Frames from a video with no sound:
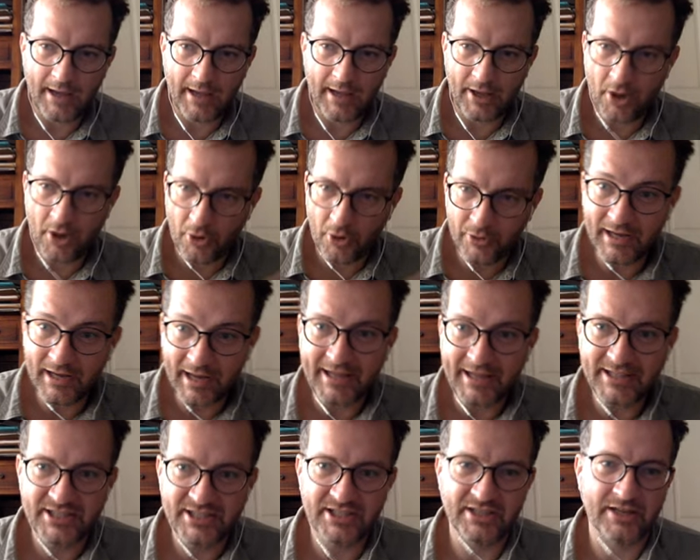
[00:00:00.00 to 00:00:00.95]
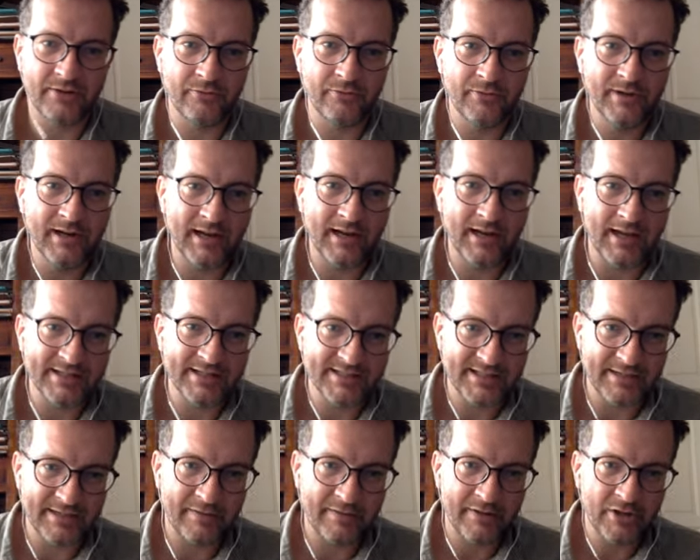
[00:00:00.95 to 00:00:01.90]
only later I realize that
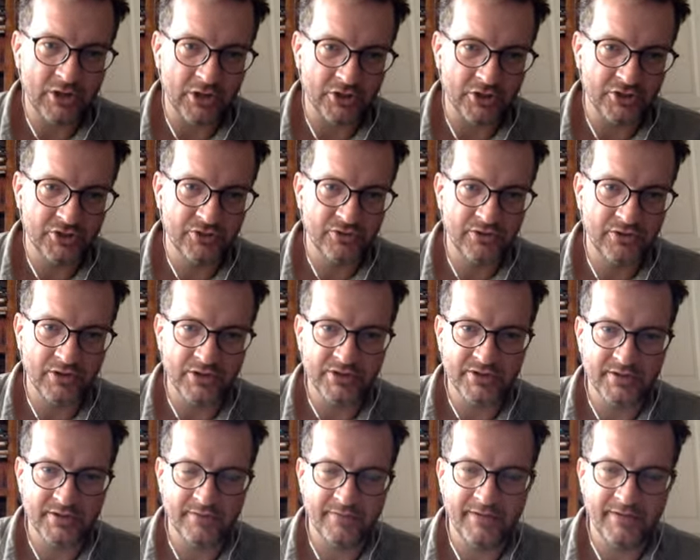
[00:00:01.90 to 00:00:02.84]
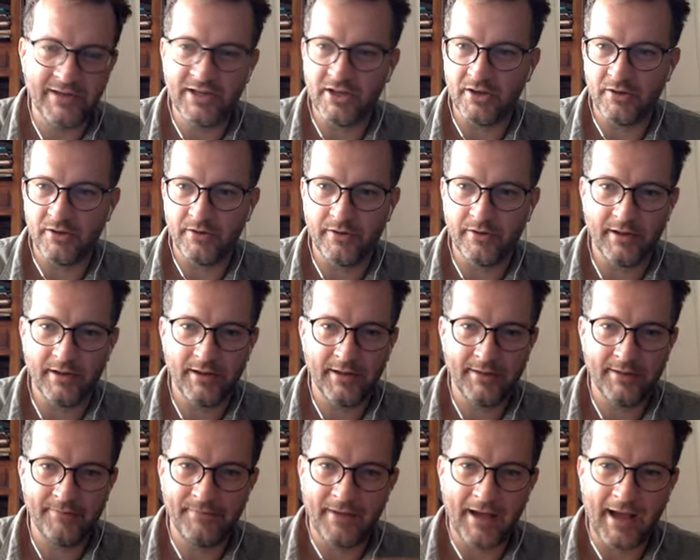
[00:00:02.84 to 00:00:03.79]
I've only got two-thirds of the video.
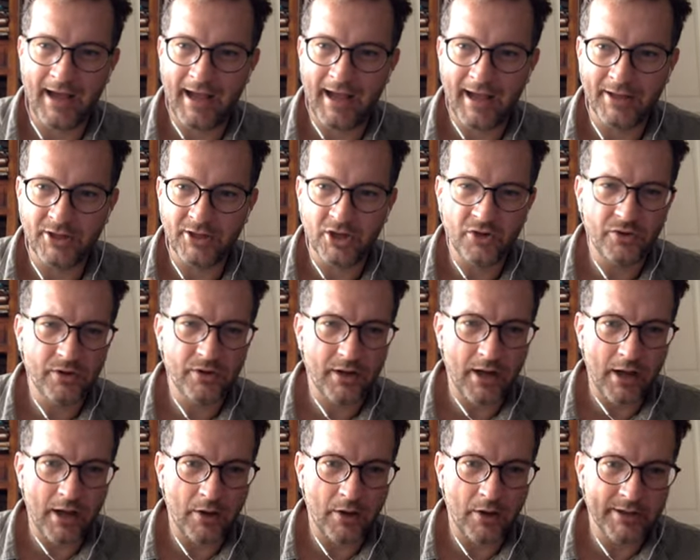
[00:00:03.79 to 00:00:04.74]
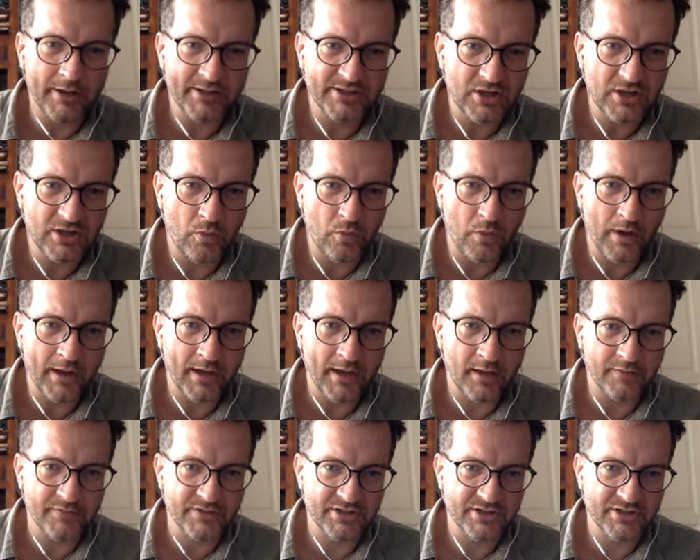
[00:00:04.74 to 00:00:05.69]
I don't, is there a way
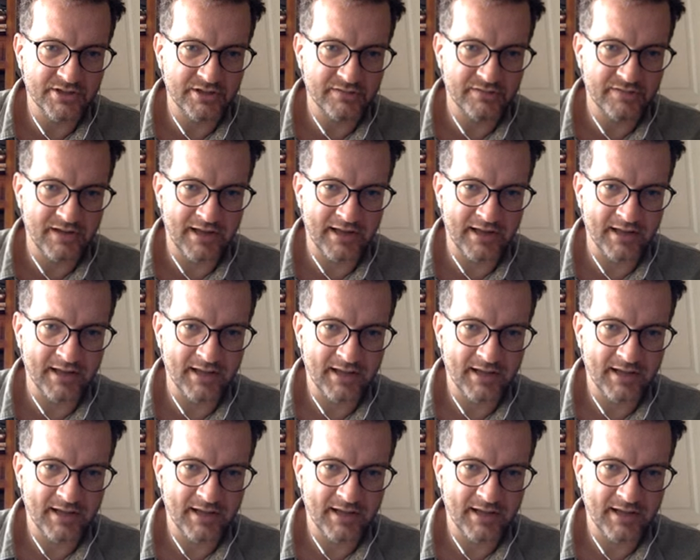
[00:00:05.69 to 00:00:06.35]
of just sort of like